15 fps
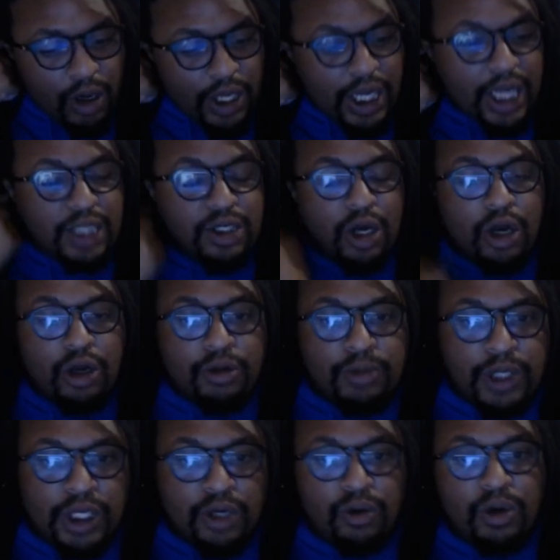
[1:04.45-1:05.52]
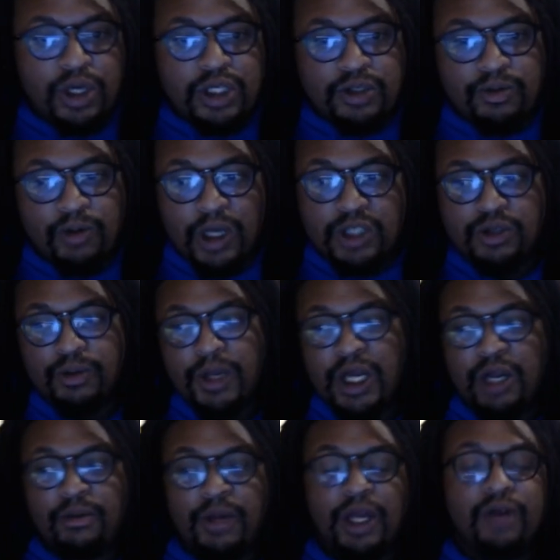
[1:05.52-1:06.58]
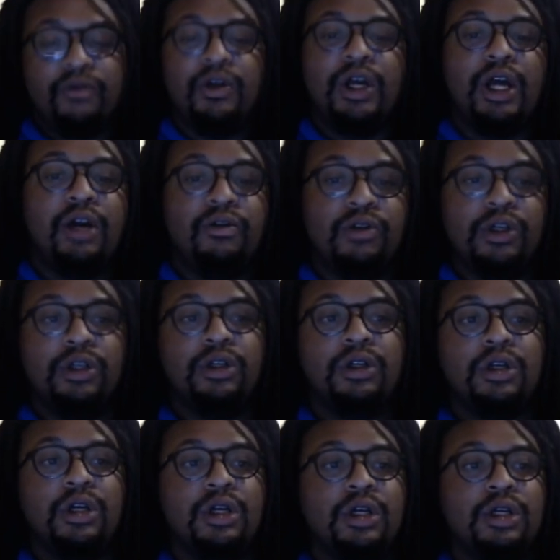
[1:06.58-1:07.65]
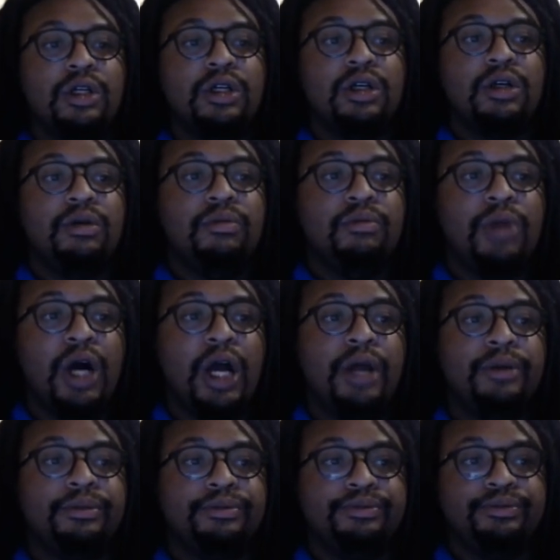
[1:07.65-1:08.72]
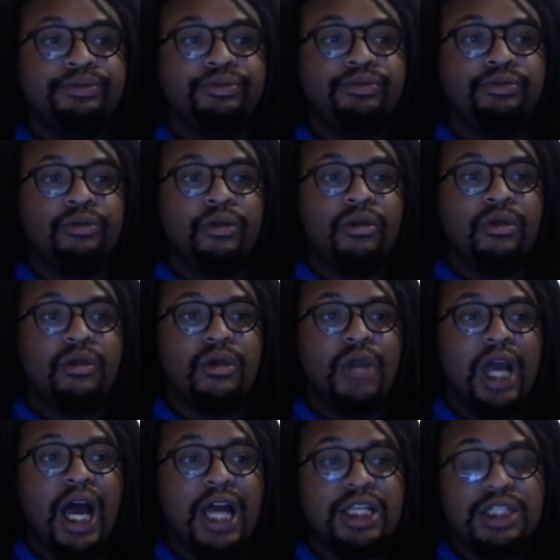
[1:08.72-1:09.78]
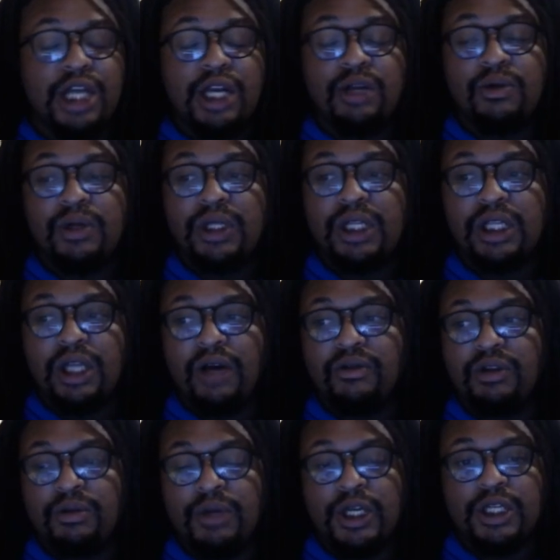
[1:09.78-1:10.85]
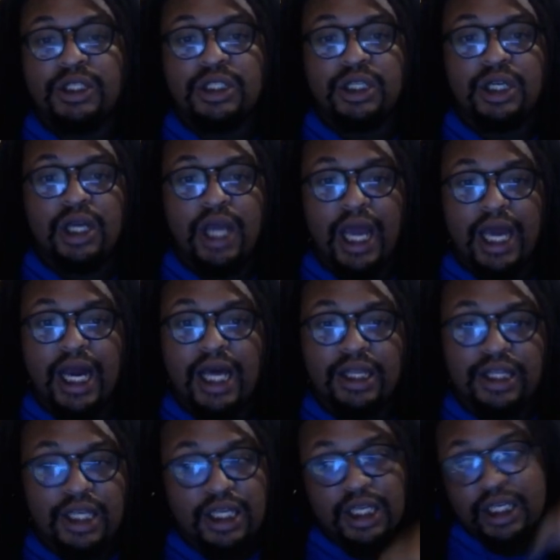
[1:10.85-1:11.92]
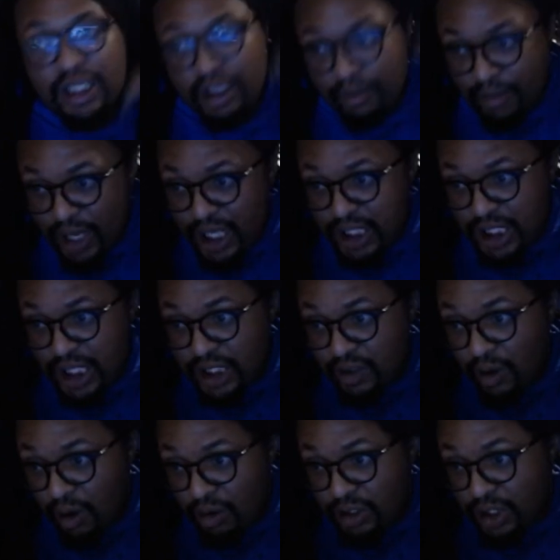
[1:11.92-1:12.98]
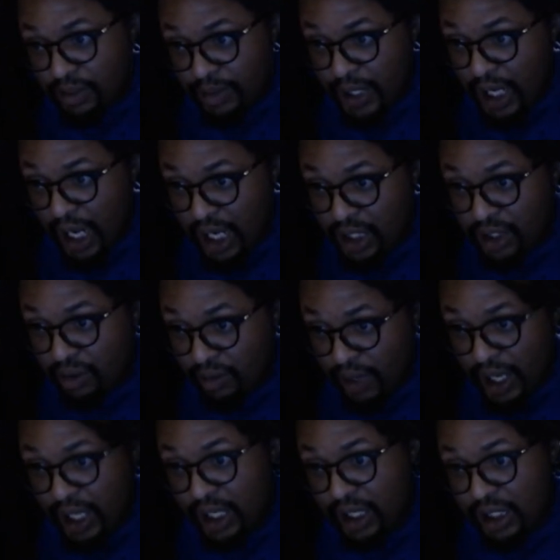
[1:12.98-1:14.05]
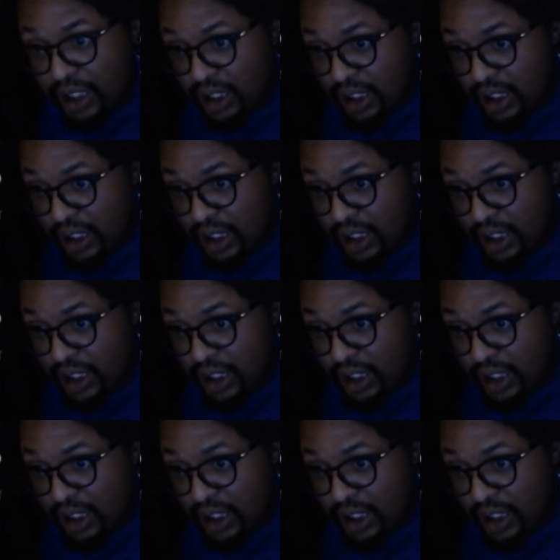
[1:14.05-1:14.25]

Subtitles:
He has arguably the worst WrestleMania main event ever. But I genuinely love The Miz. And I think The Miz has grown to be underrated.